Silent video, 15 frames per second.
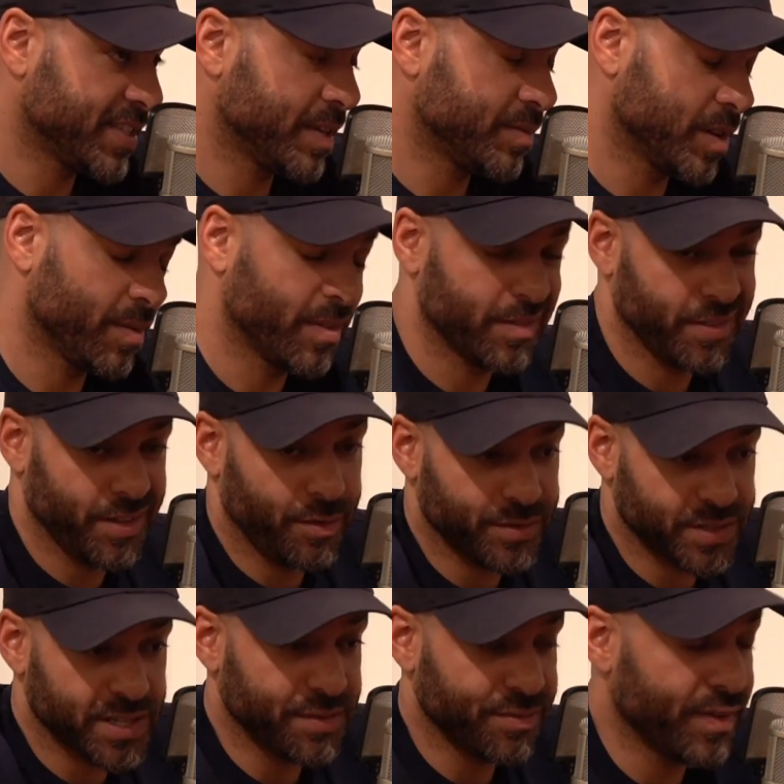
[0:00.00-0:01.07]
teams that
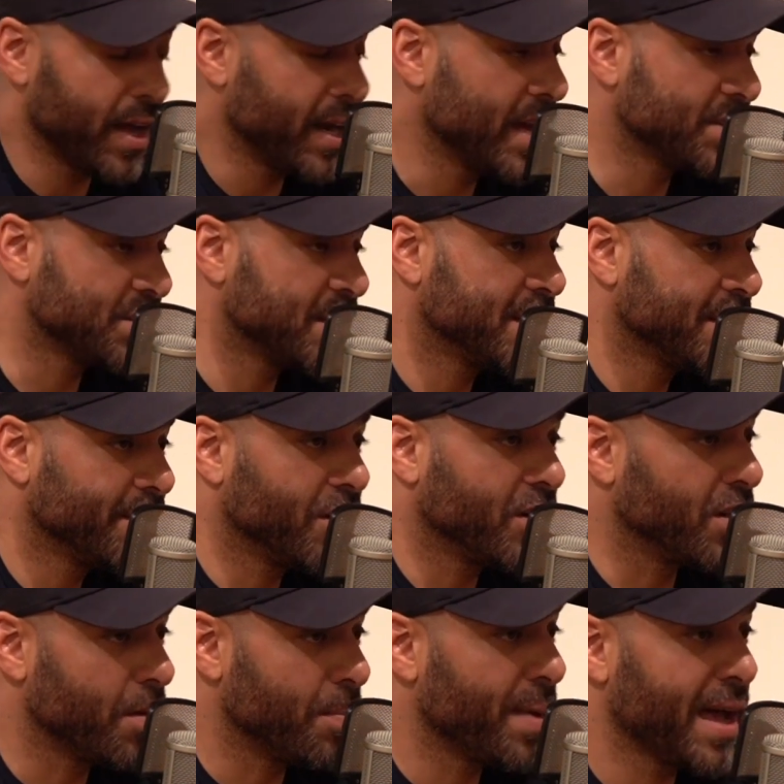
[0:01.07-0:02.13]
obviously financially have not
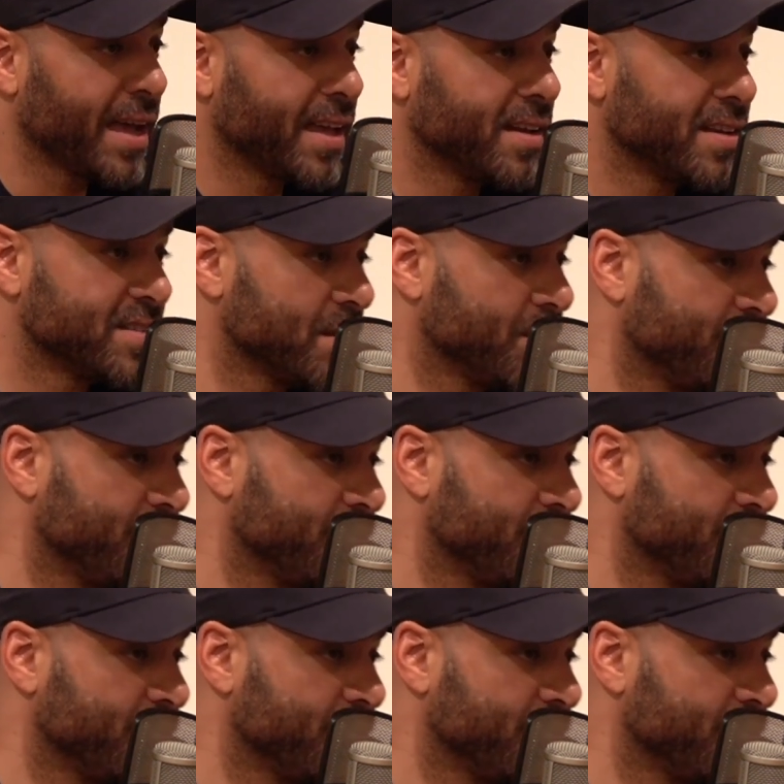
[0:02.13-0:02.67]
got the backing as